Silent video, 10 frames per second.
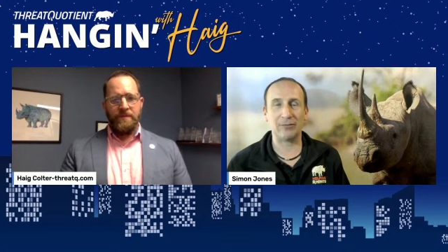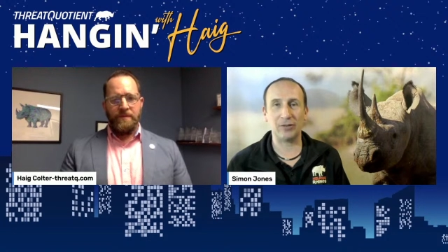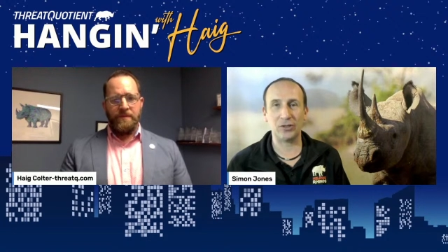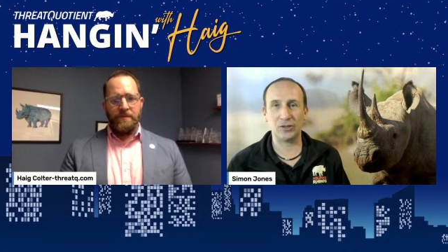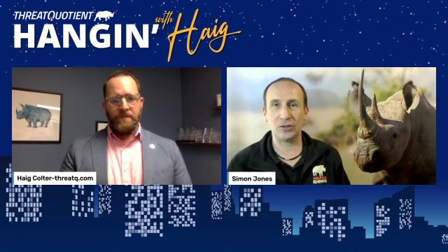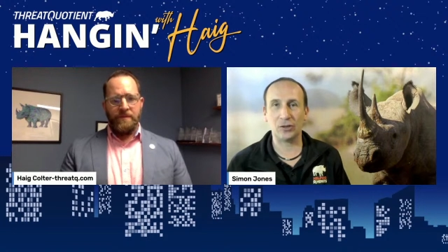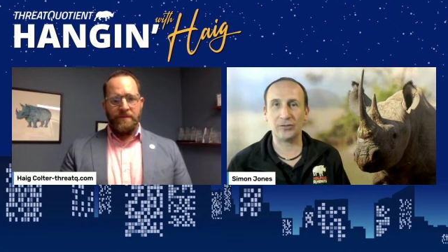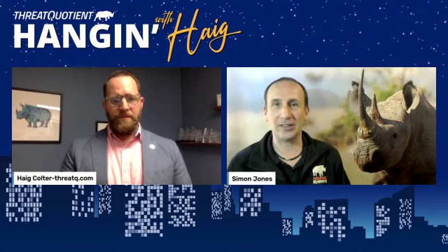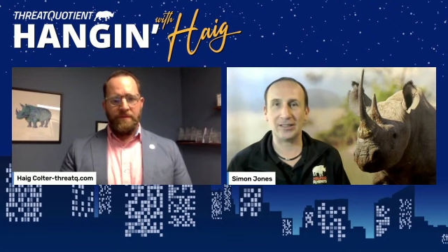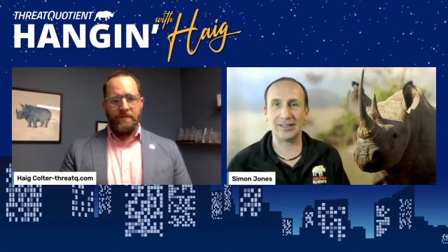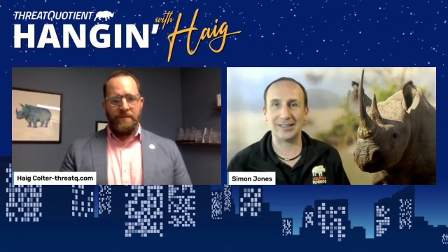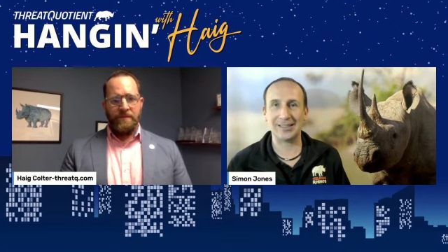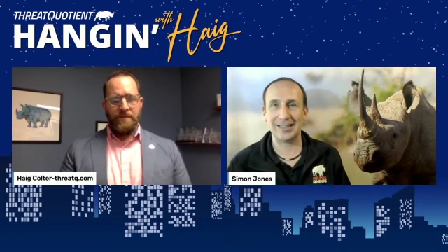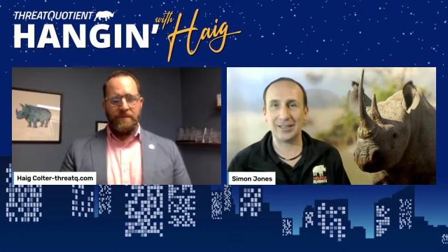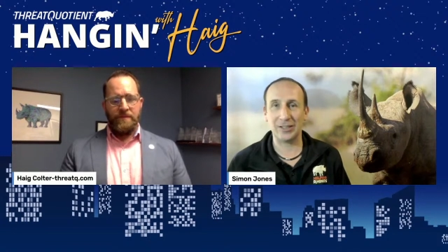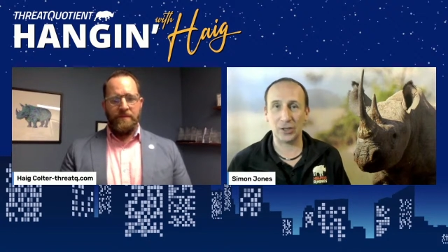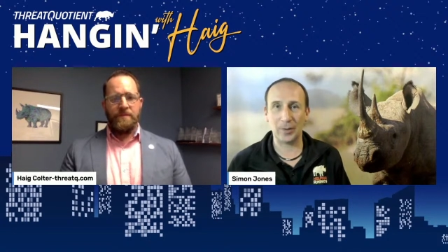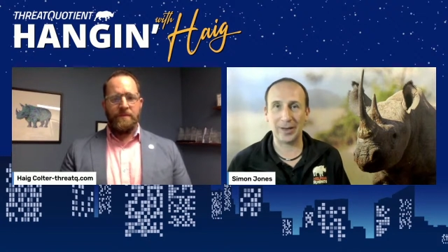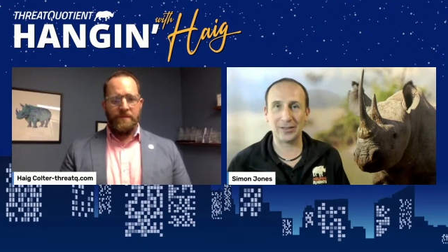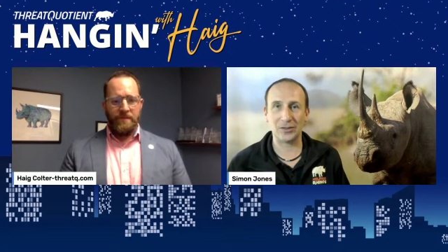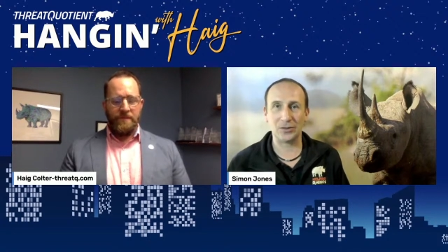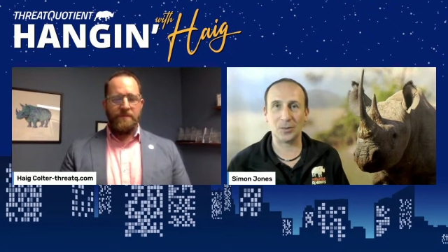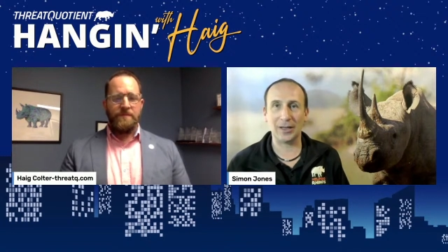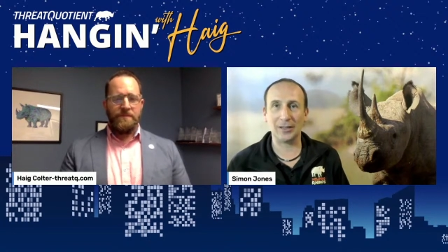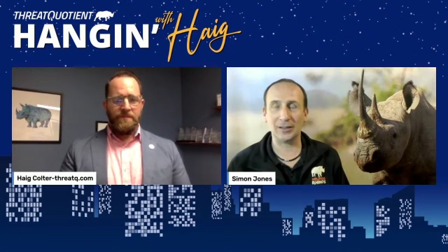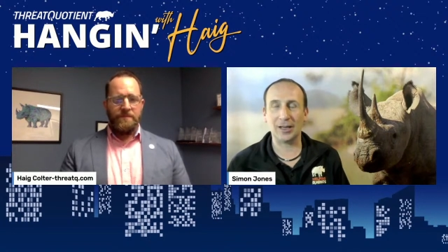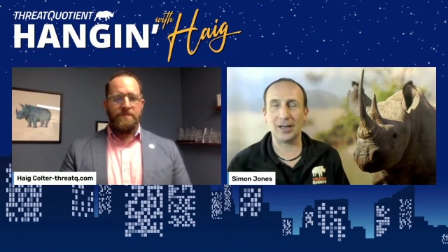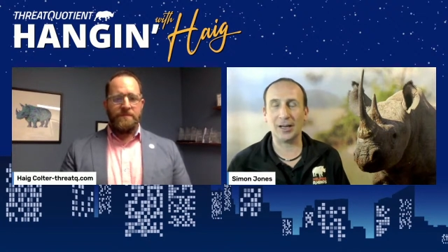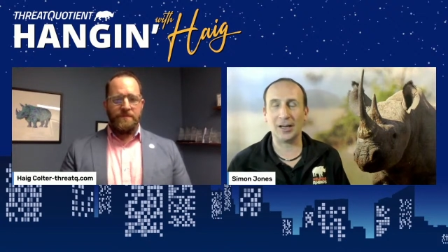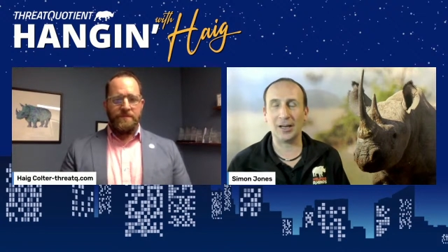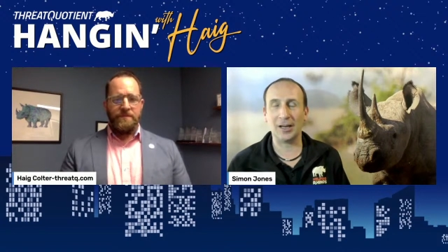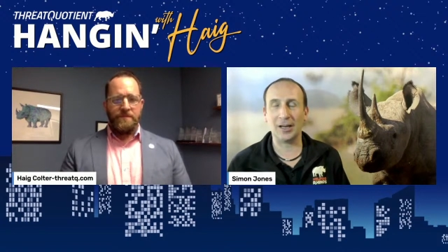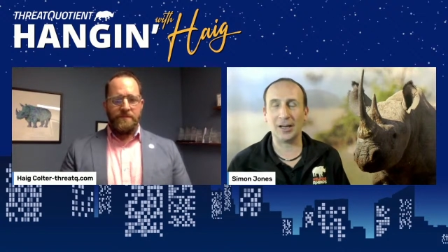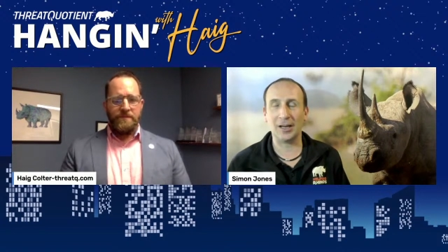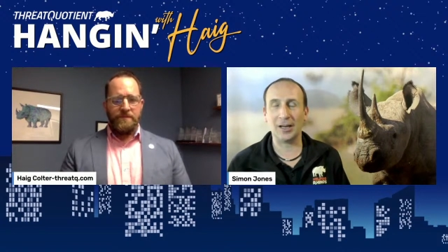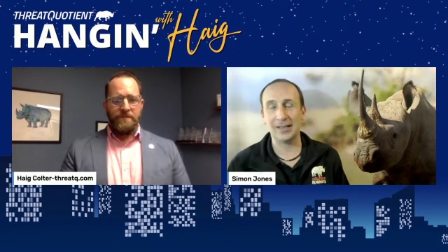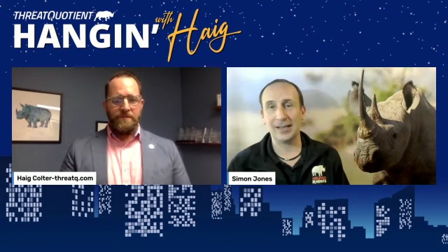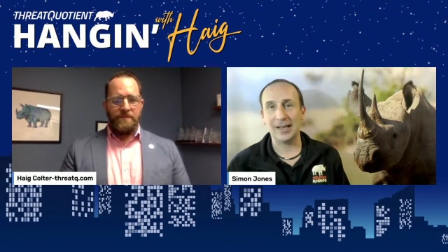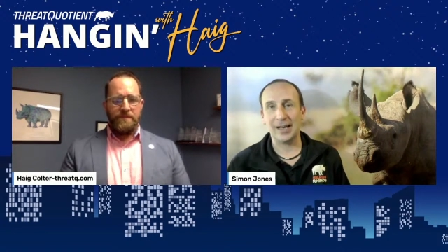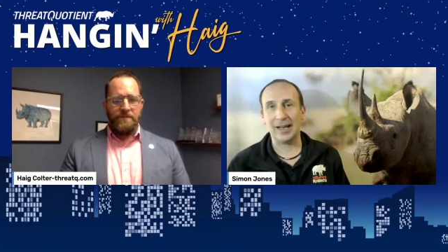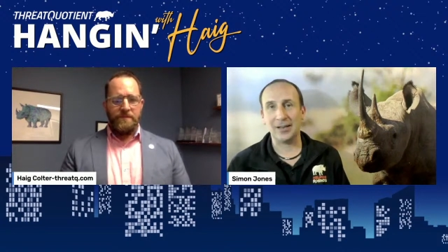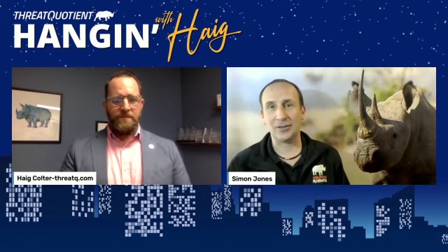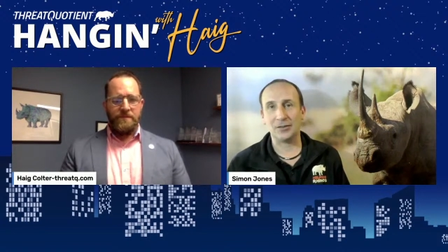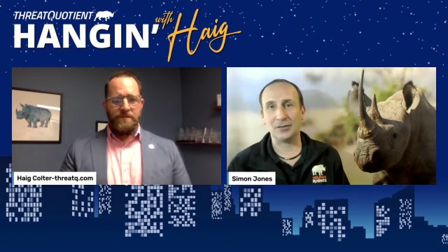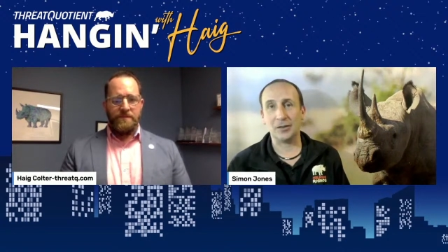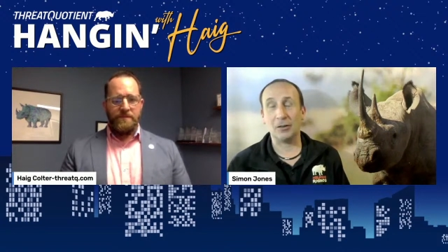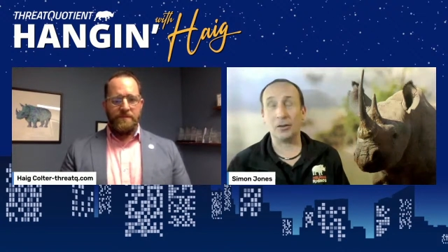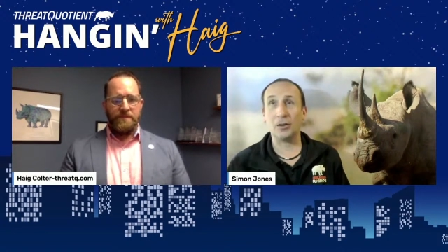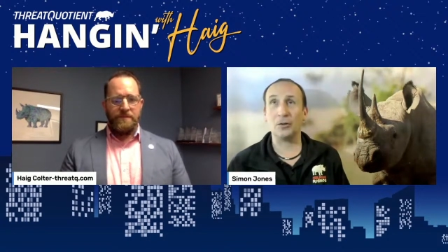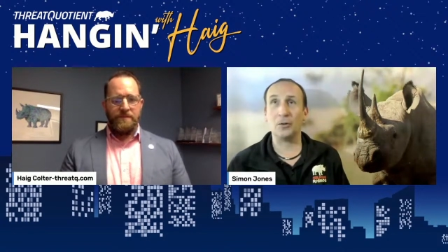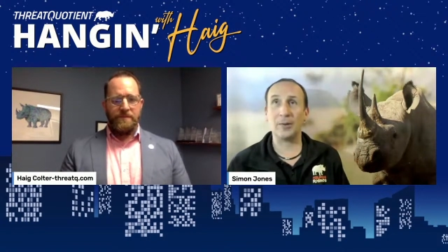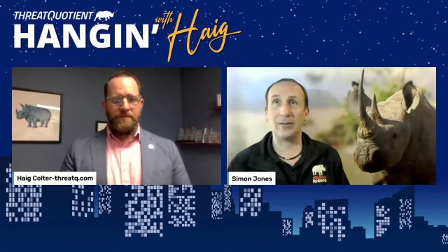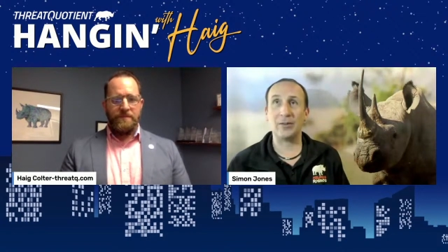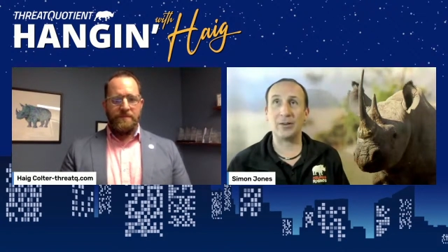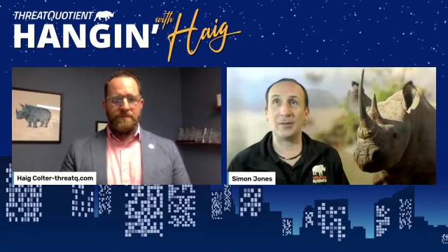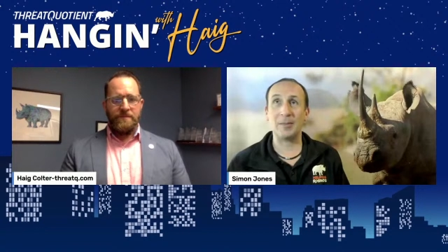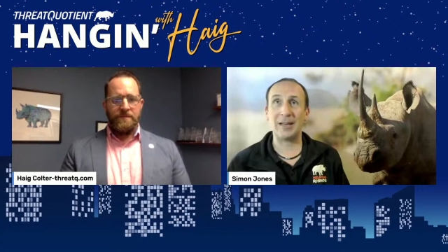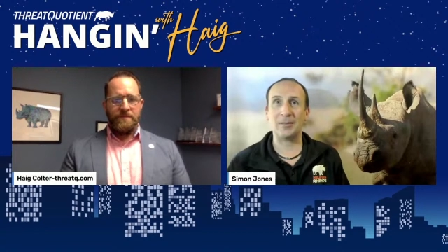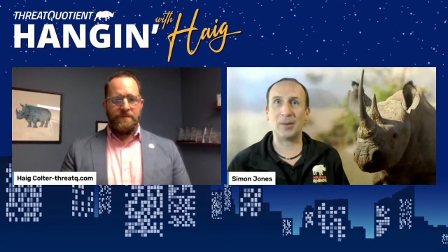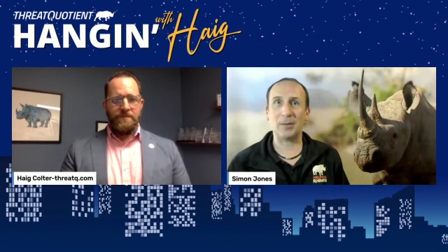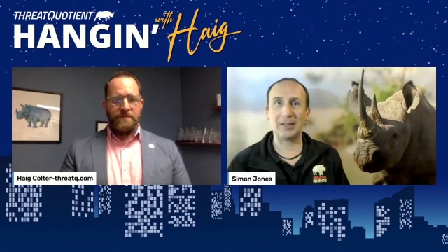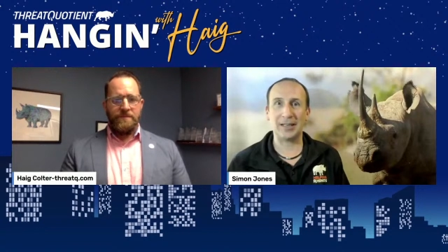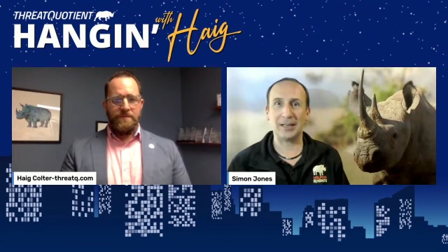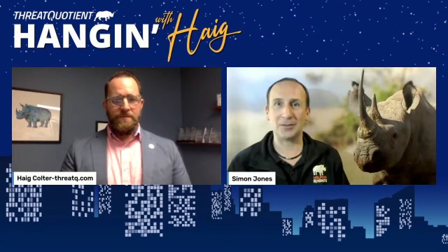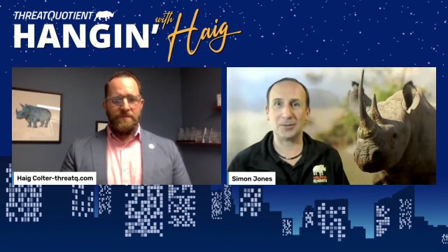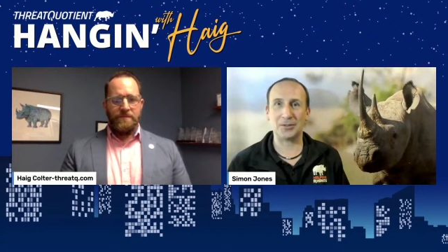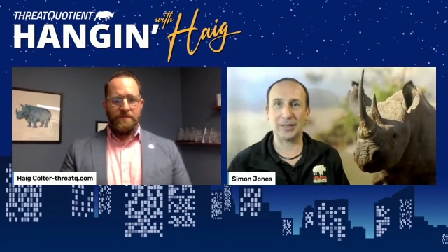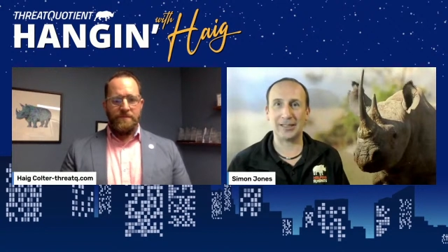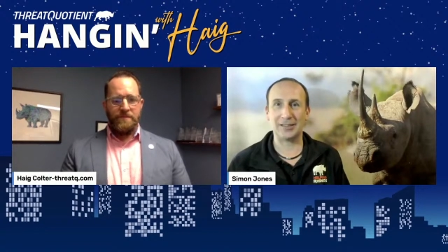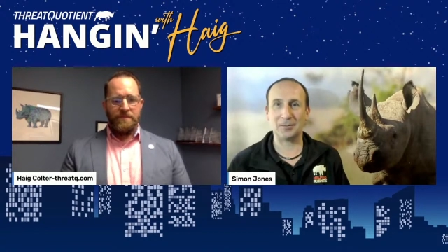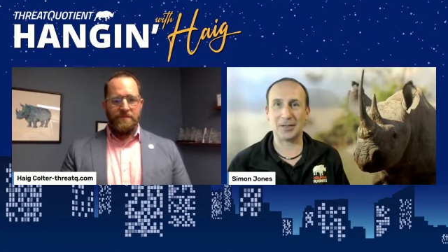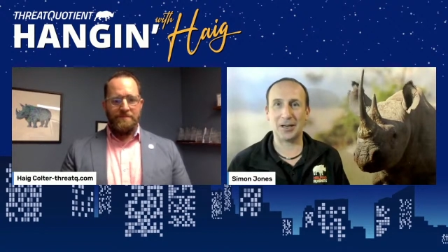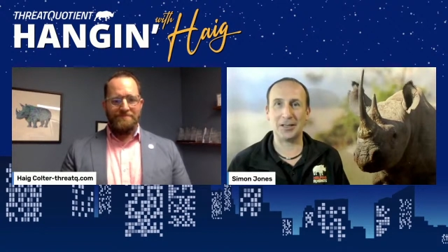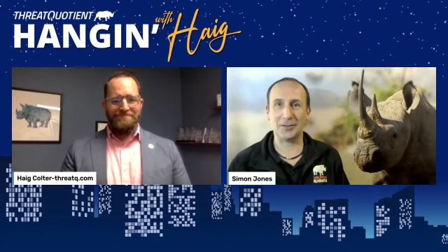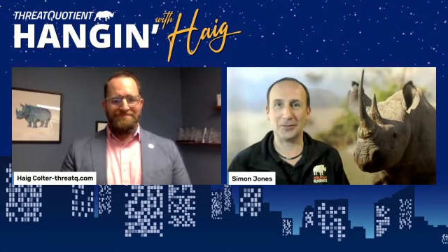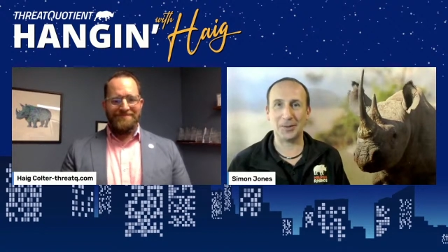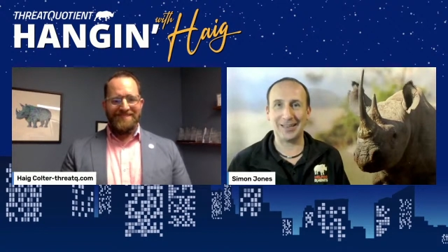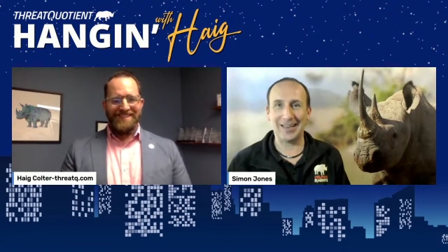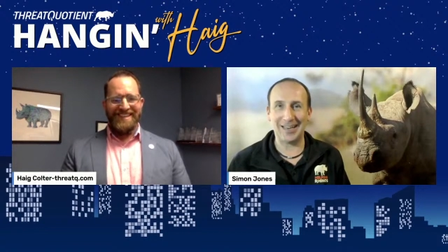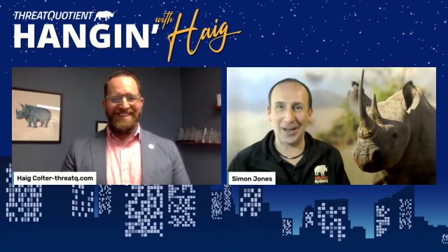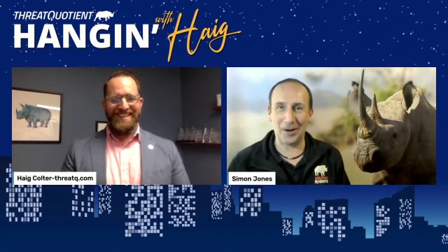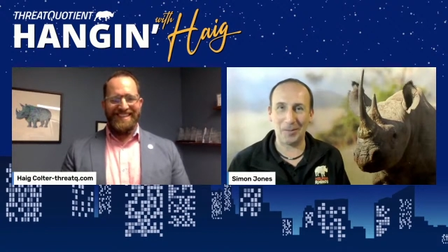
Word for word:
Speaker 1: registered offices in the US as well, um, and and although we haven't made the public announcement, so I guess I'm kind of doing that now.